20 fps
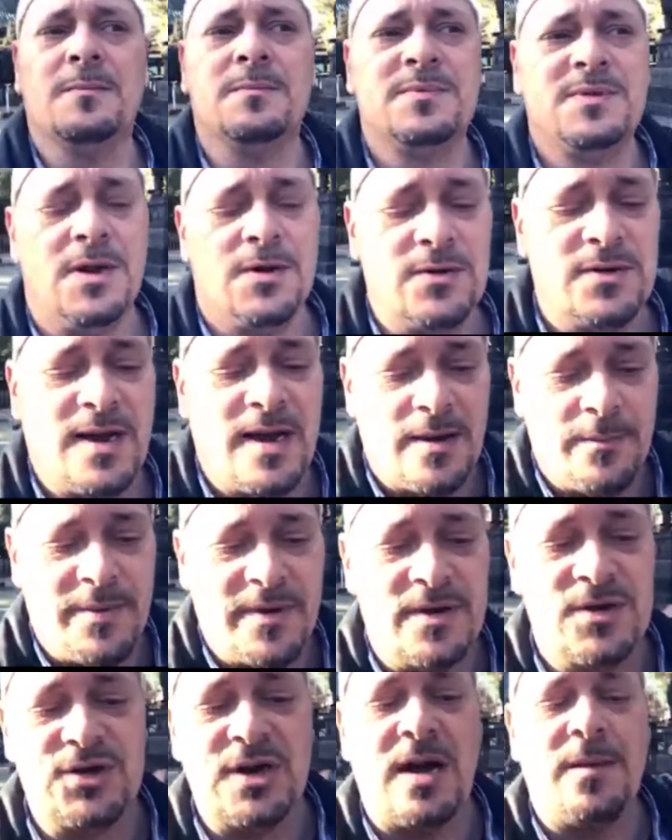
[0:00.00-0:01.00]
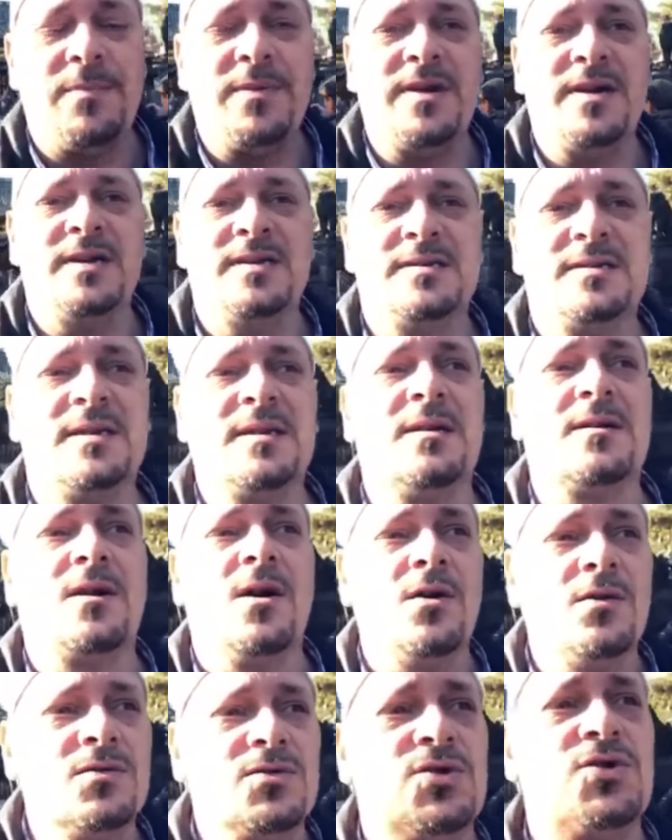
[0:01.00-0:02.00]
You know, to get a bit of Japanese
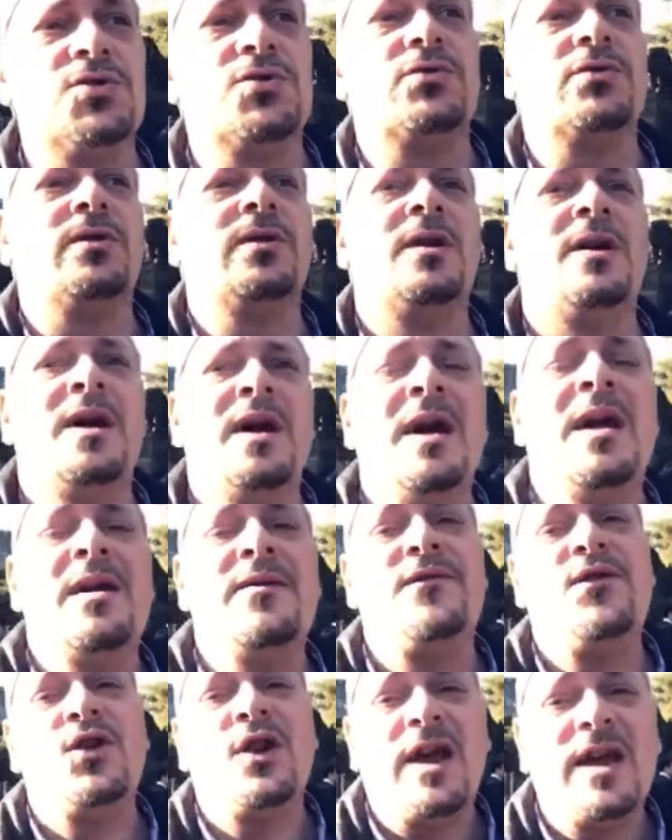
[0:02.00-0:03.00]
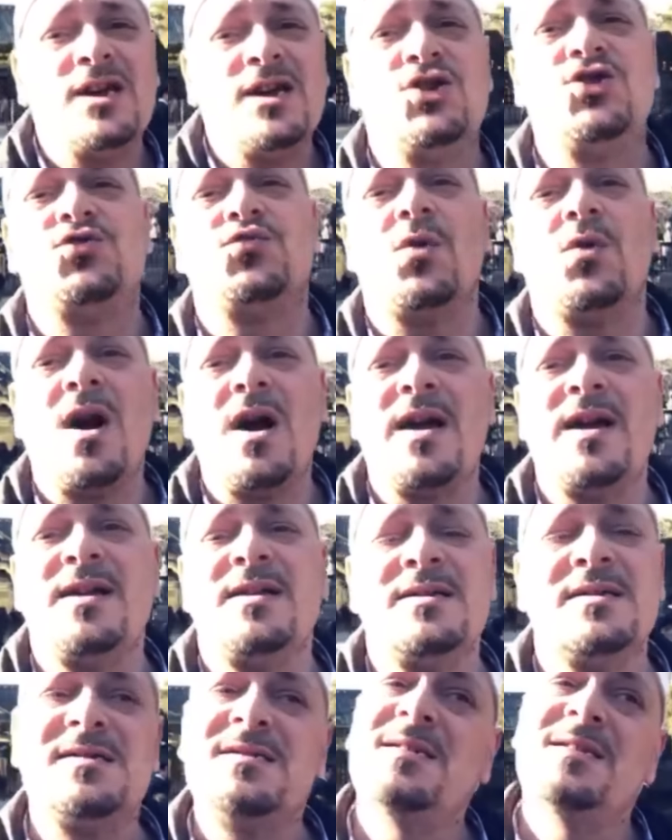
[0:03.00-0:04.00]
culture. If you like
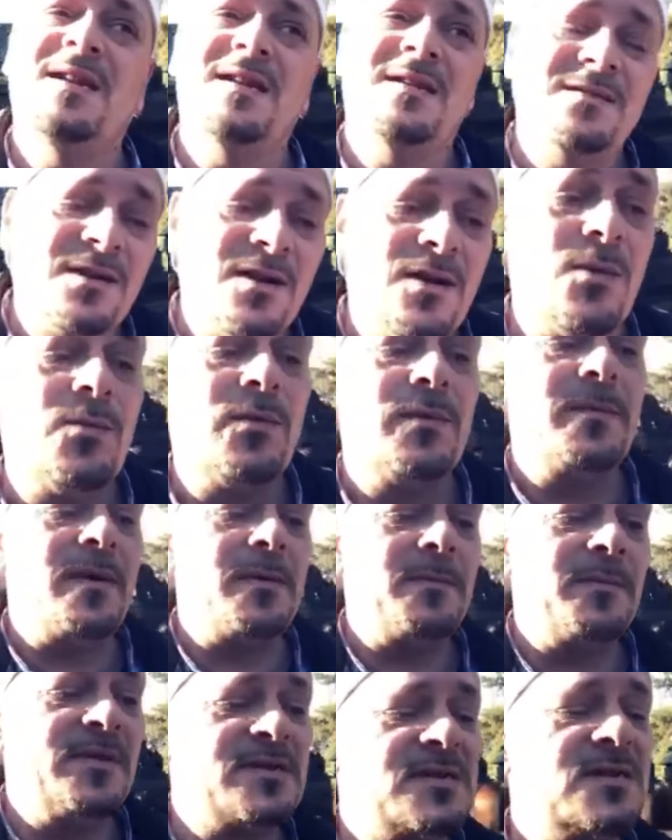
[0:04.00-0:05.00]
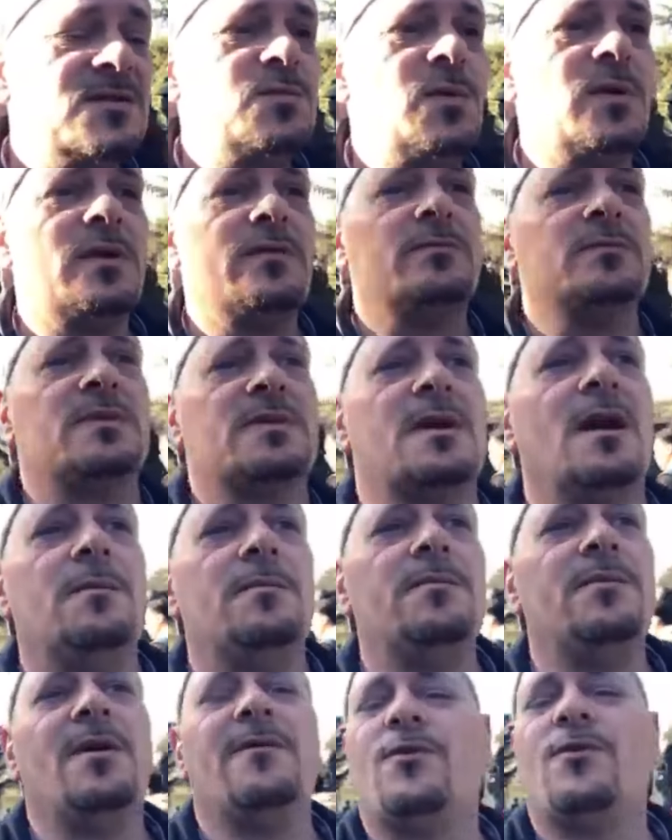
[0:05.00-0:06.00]
shrines, then, you know, maybe this is one of them to
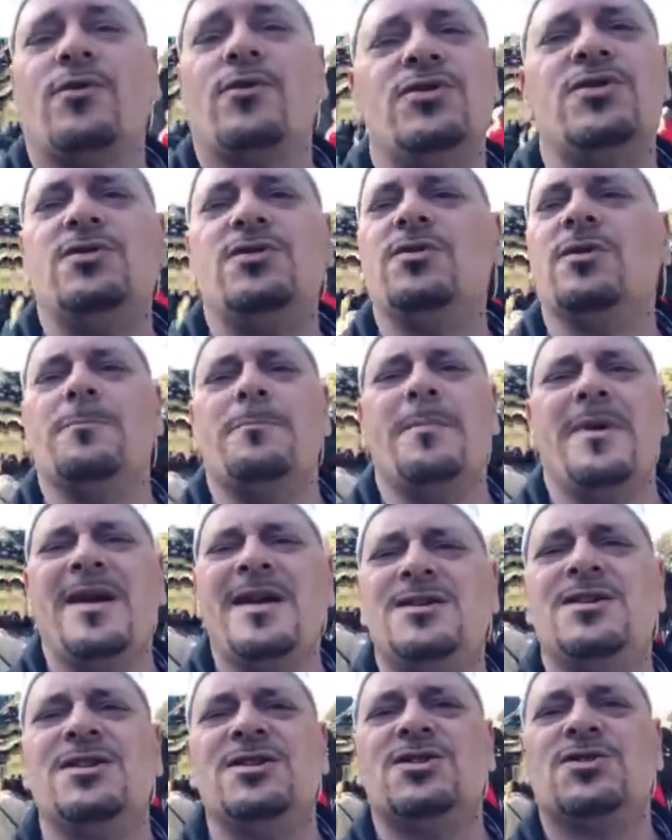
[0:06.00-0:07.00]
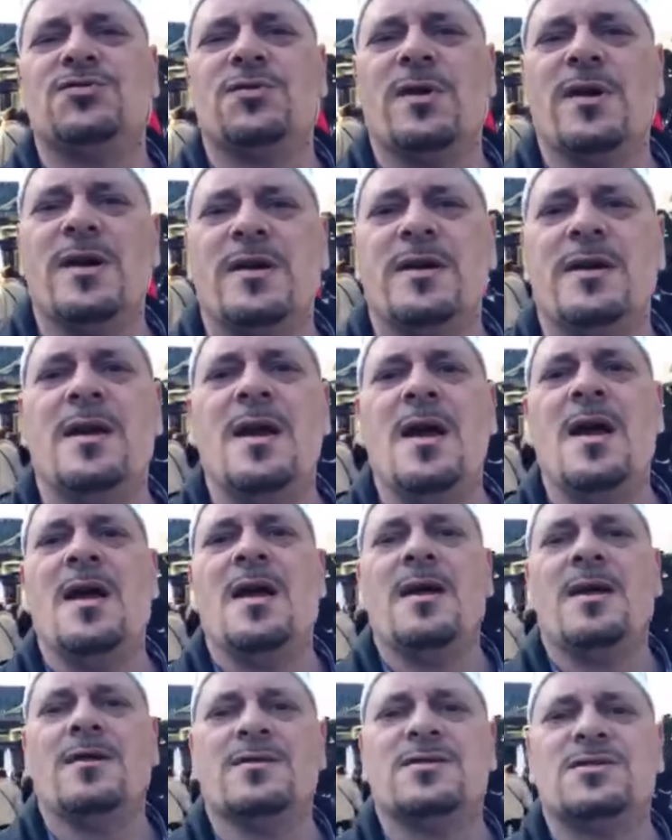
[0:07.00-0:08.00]
come. Of course, you can go to Meiji Shrine,
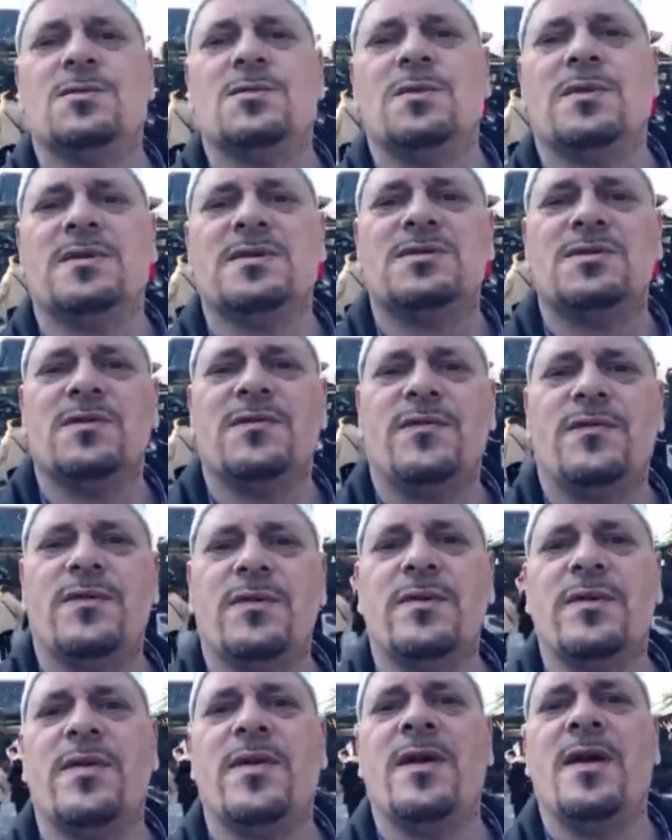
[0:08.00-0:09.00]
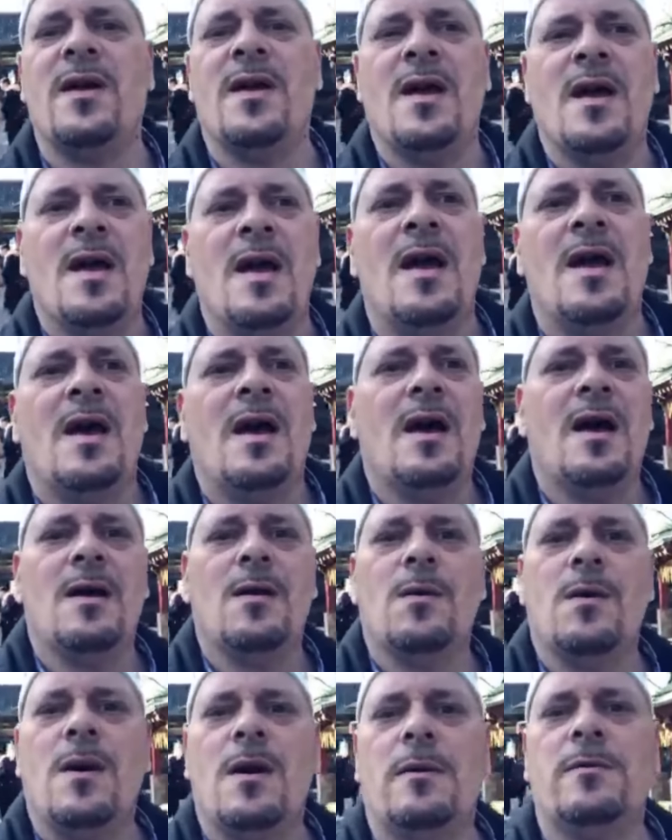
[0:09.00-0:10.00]
you know, so on and so forth.
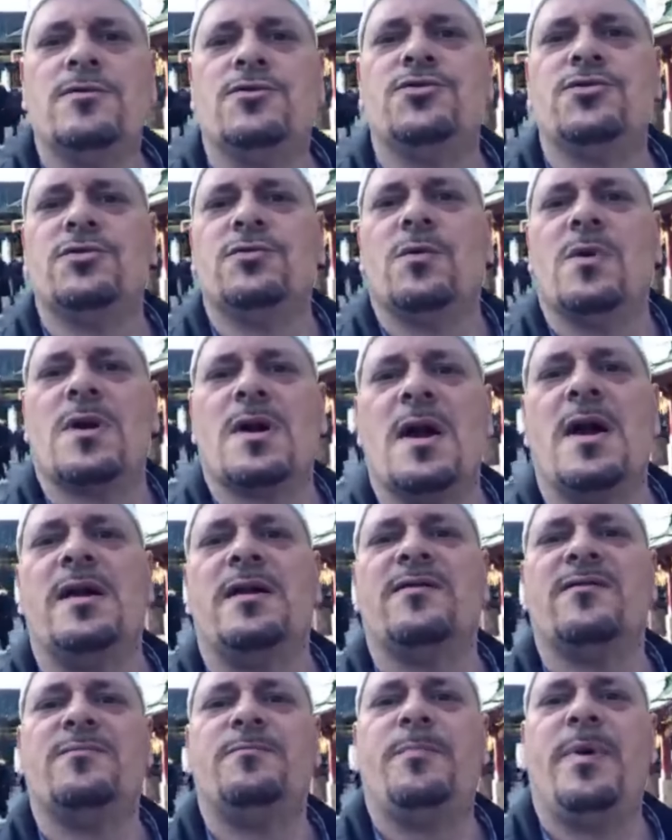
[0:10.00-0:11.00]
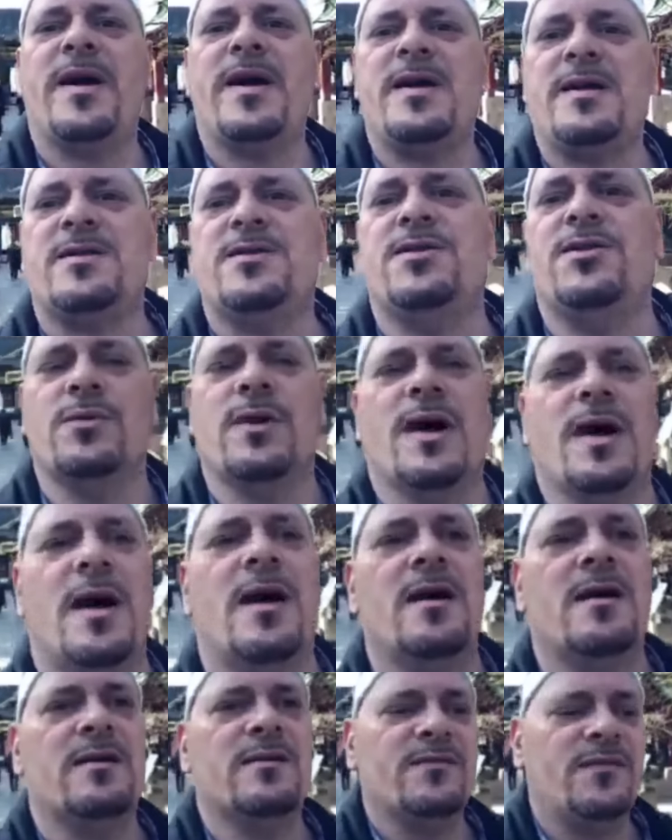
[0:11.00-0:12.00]
Drew, what kind of bike do you
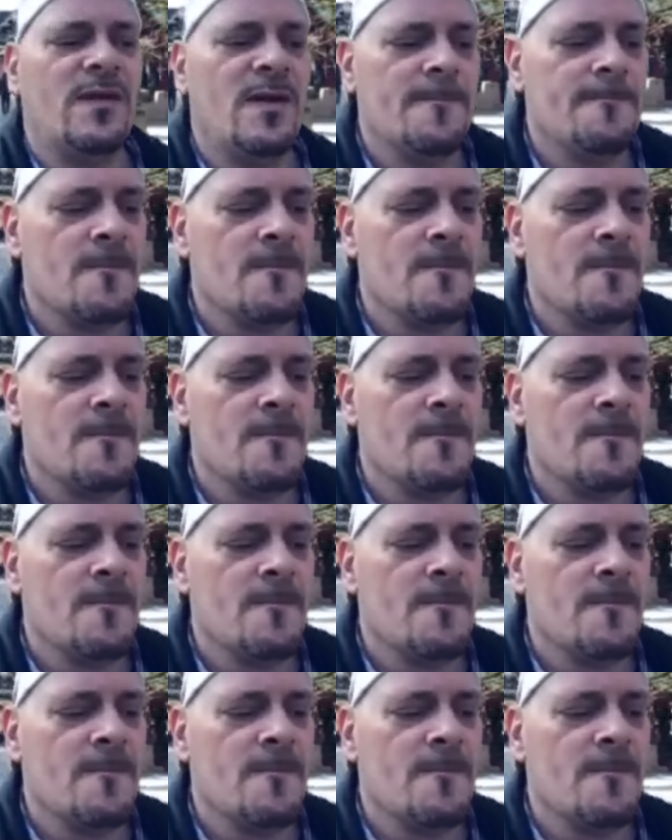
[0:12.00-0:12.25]
have?